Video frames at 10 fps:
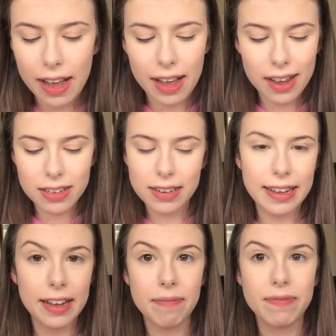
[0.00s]
And
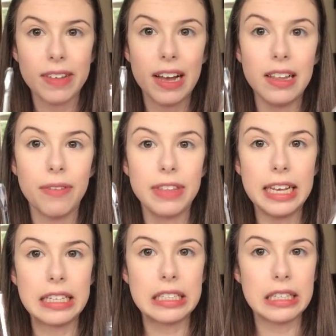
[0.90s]
yeah, I love
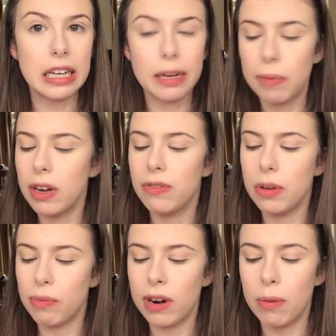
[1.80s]
these. Like,
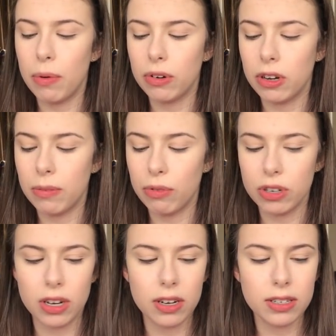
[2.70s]
Benefit brow product
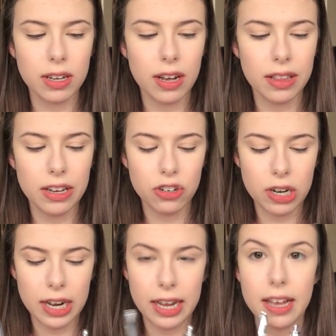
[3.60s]
products are
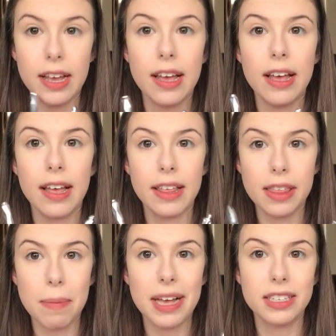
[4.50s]
literally
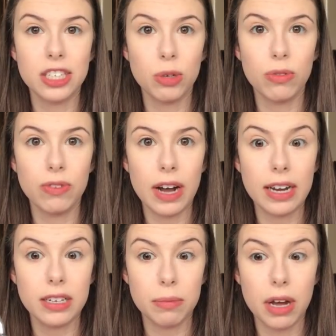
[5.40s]
the best you'll
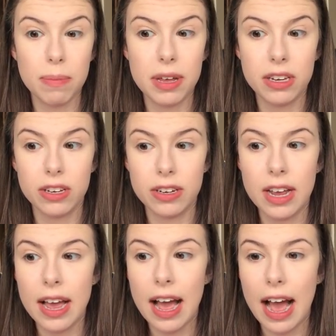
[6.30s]
find, in my opinion.
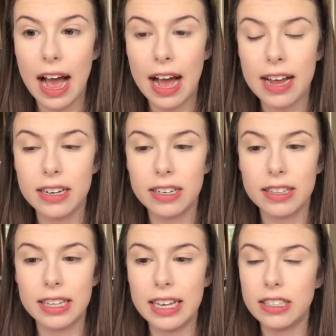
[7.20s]
And
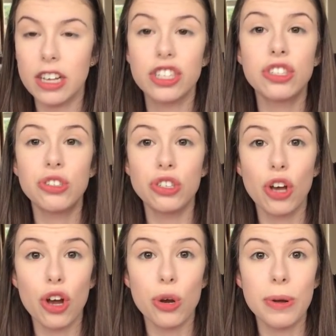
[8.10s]
these are
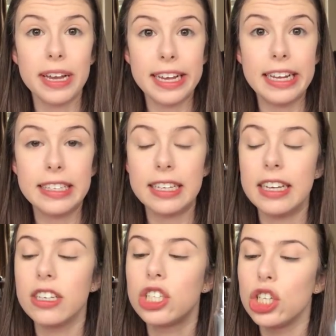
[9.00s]
so
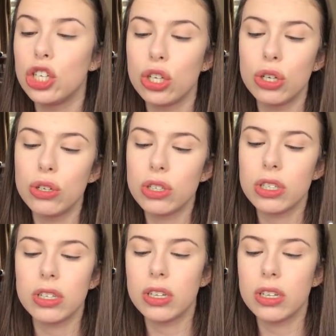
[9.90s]
easy to use.